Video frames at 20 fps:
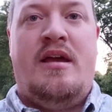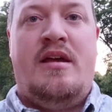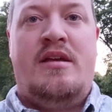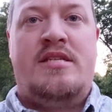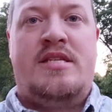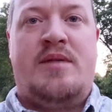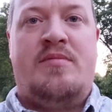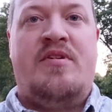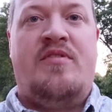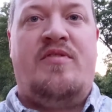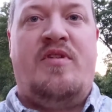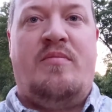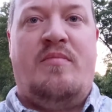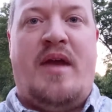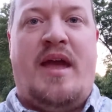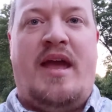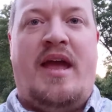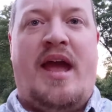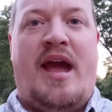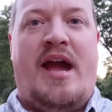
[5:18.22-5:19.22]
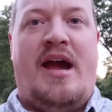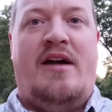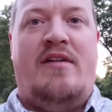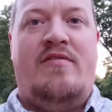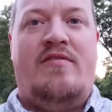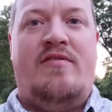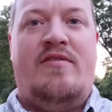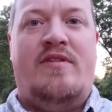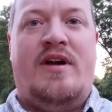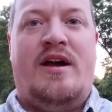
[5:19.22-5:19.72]
Some of you may
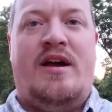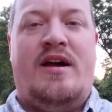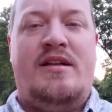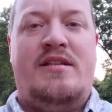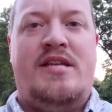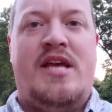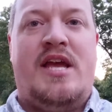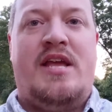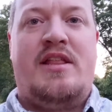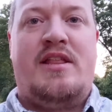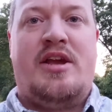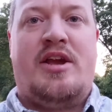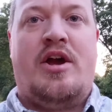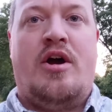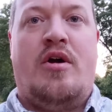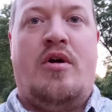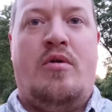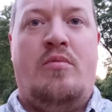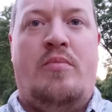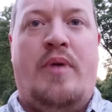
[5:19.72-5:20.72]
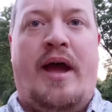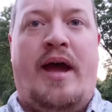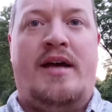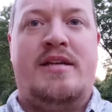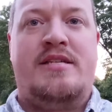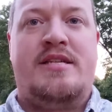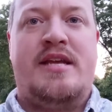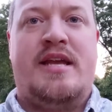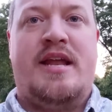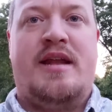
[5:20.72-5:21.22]
have taken the Cajon
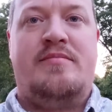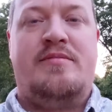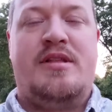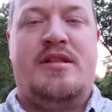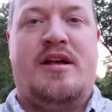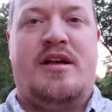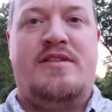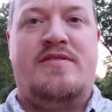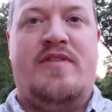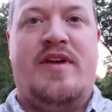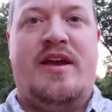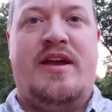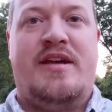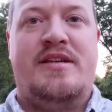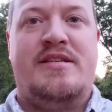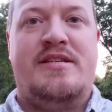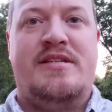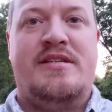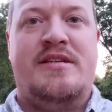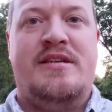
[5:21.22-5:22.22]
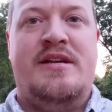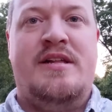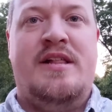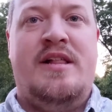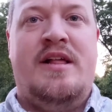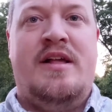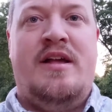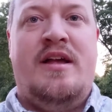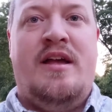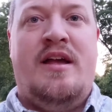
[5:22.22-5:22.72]
Pass to get up to Las Vegas.
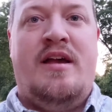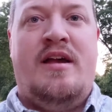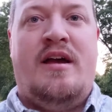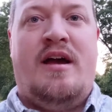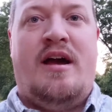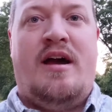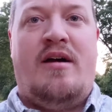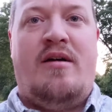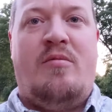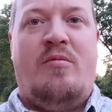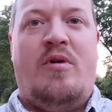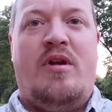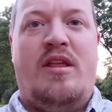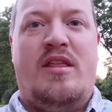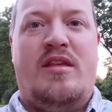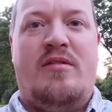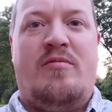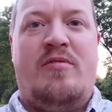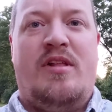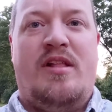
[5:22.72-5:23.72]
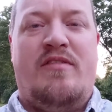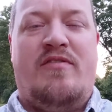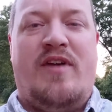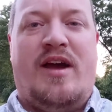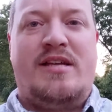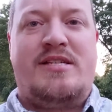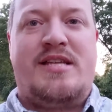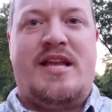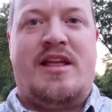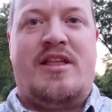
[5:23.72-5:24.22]
One of the really
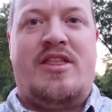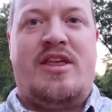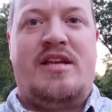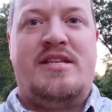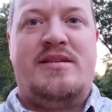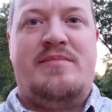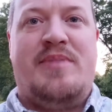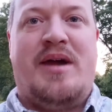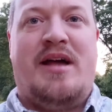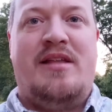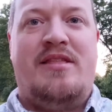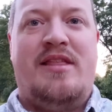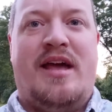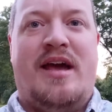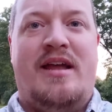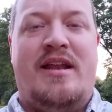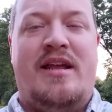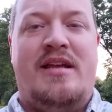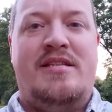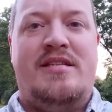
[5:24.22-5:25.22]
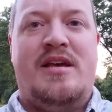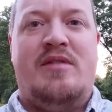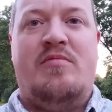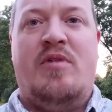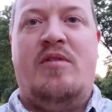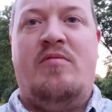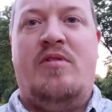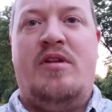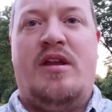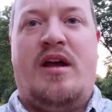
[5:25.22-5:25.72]
fascinating things about that is that
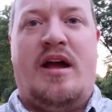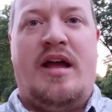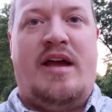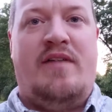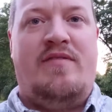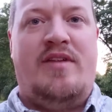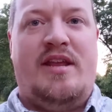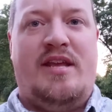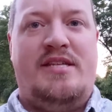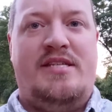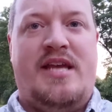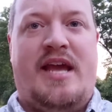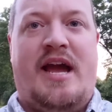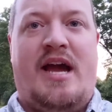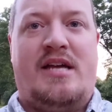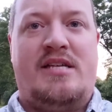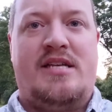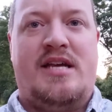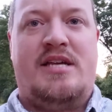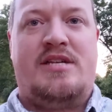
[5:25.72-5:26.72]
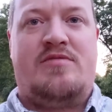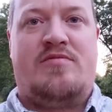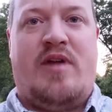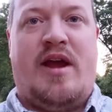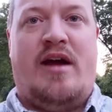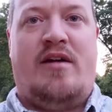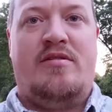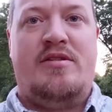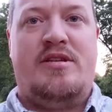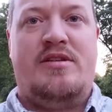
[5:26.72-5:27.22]
we would not have an easy access
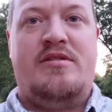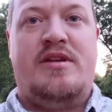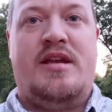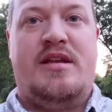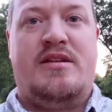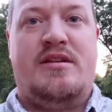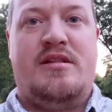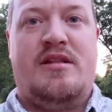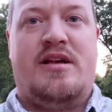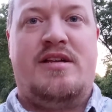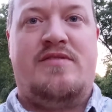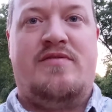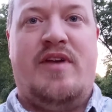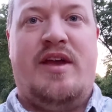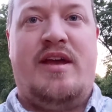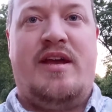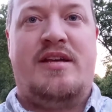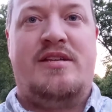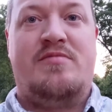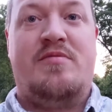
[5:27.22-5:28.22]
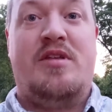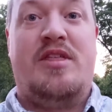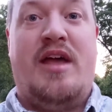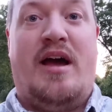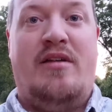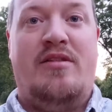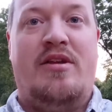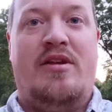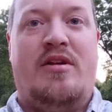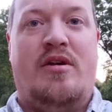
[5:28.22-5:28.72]
route to get to Las Vegas
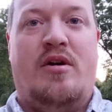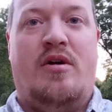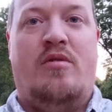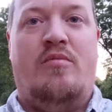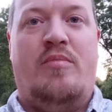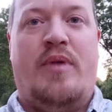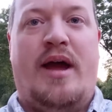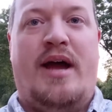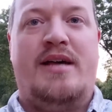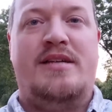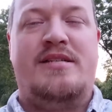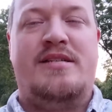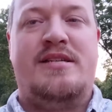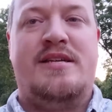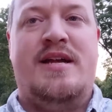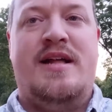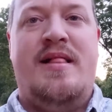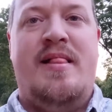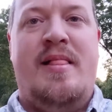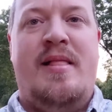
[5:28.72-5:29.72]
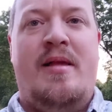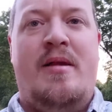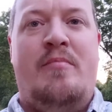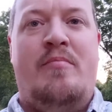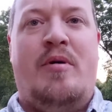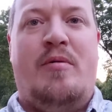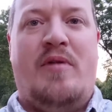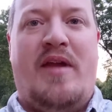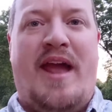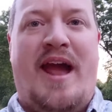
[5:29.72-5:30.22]
without the Cajon Pass.
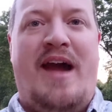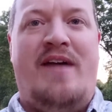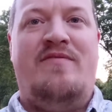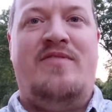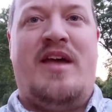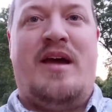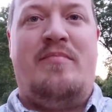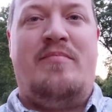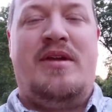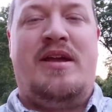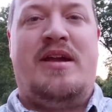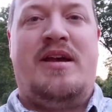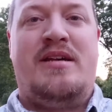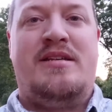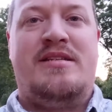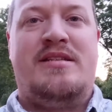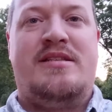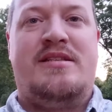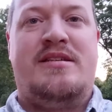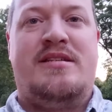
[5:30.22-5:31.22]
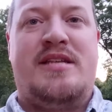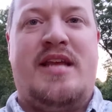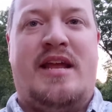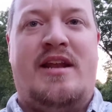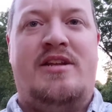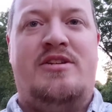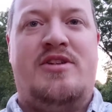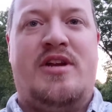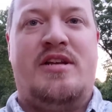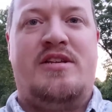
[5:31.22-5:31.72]
But we have that because the
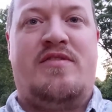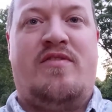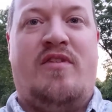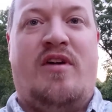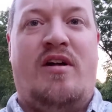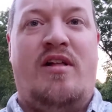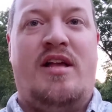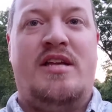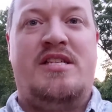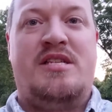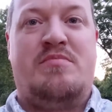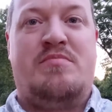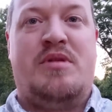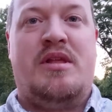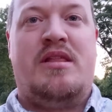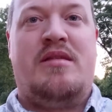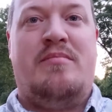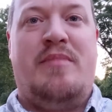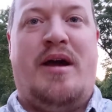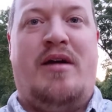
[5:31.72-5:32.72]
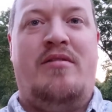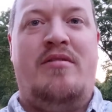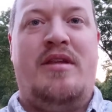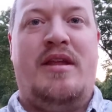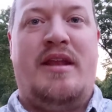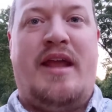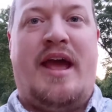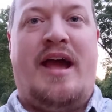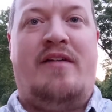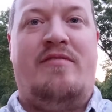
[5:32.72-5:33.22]
San Andreas Fault has split the mountain
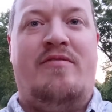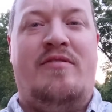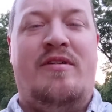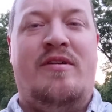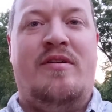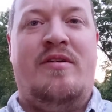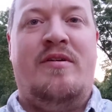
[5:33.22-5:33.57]
in half.